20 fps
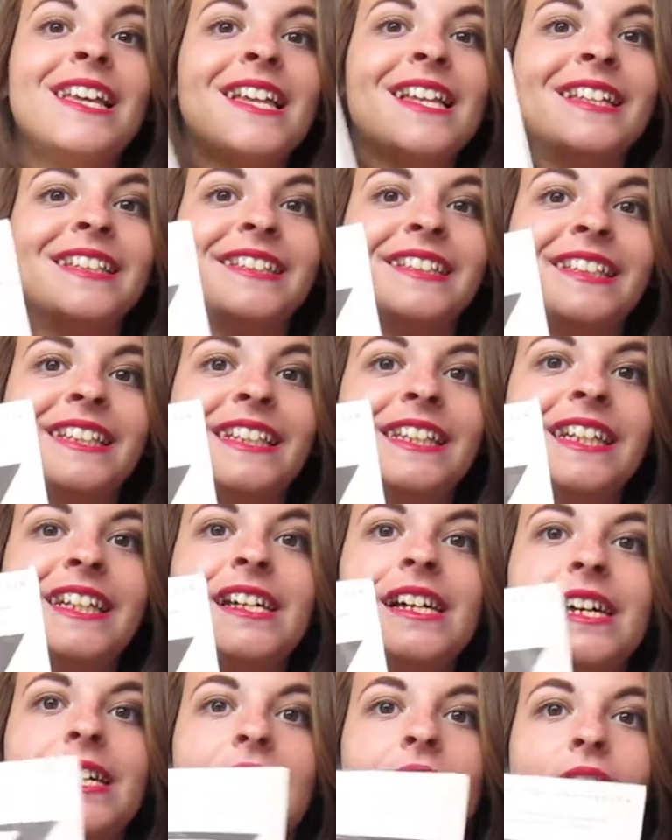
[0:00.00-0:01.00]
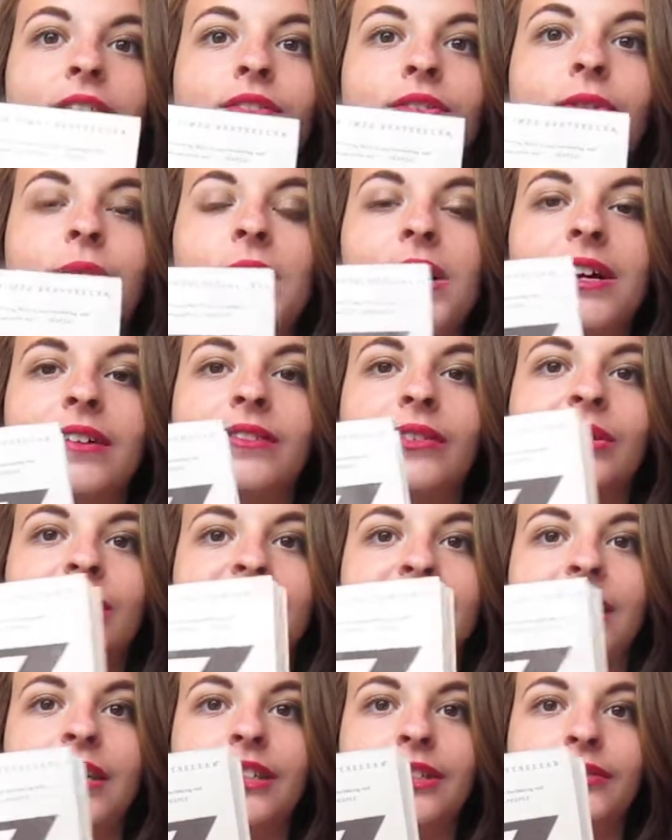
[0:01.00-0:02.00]
Z, a Novel of
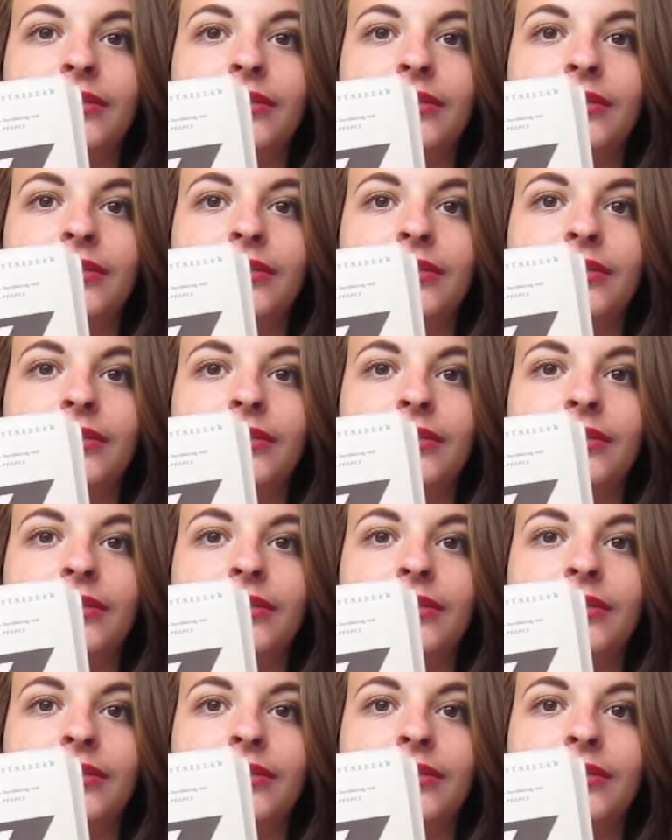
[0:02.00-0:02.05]
Zelda